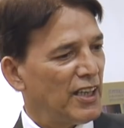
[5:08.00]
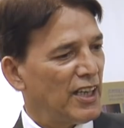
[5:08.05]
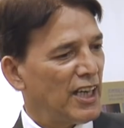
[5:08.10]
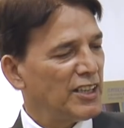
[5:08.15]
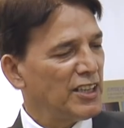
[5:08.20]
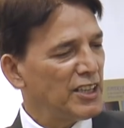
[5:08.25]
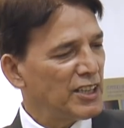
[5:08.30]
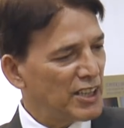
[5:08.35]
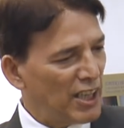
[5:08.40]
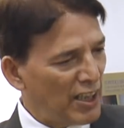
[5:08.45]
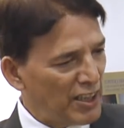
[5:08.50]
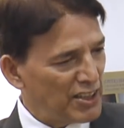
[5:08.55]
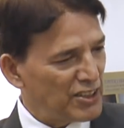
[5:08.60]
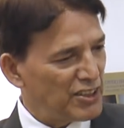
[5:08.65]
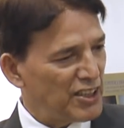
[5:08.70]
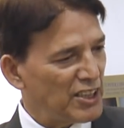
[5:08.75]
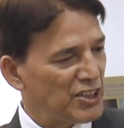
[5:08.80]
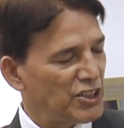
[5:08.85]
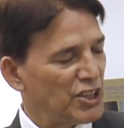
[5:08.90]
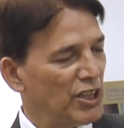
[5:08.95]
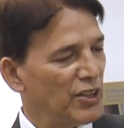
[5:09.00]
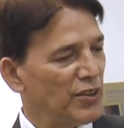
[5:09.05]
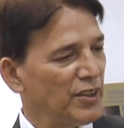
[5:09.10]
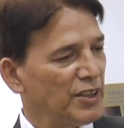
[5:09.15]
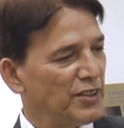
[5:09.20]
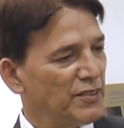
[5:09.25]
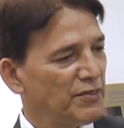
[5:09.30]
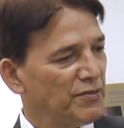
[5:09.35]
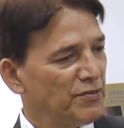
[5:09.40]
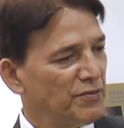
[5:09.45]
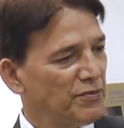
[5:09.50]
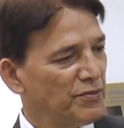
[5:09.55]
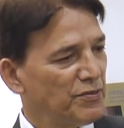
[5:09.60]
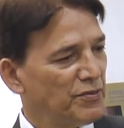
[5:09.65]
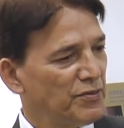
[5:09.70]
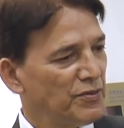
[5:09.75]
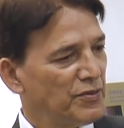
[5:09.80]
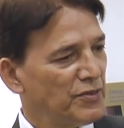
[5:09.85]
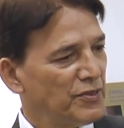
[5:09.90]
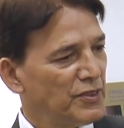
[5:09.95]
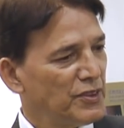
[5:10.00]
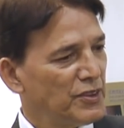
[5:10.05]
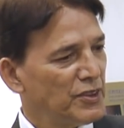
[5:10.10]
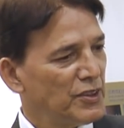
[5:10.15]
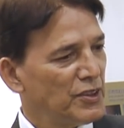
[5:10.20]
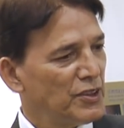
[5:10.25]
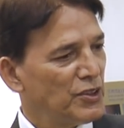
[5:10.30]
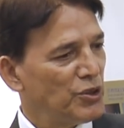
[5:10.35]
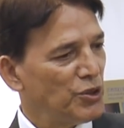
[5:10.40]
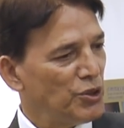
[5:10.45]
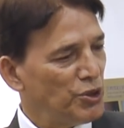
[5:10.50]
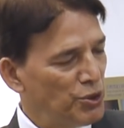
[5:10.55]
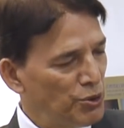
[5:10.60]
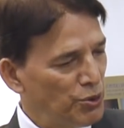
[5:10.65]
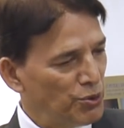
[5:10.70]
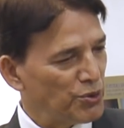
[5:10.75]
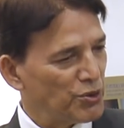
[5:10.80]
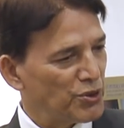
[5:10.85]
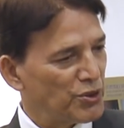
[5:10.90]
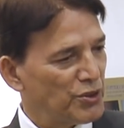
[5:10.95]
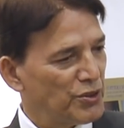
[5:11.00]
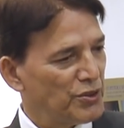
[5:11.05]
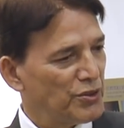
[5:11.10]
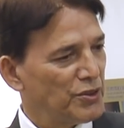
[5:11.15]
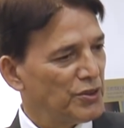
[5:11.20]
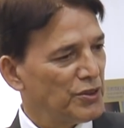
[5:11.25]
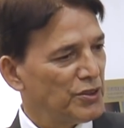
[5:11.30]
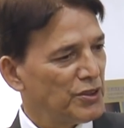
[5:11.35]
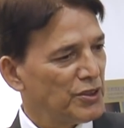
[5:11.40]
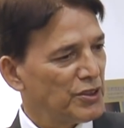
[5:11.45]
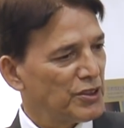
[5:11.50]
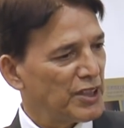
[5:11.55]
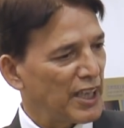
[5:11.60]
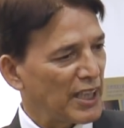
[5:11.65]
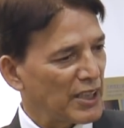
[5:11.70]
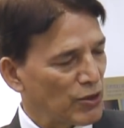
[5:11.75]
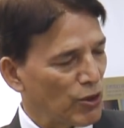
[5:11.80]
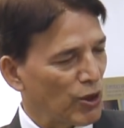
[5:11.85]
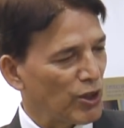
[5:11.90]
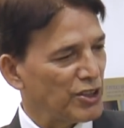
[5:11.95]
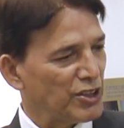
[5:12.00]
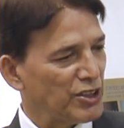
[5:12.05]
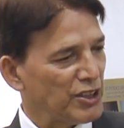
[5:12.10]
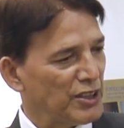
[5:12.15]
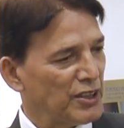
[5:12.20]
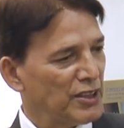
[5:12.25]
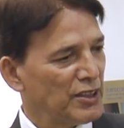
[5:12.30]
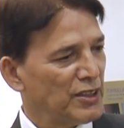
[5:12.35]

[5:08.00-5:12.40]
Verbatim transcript: and encourage their children to use technology.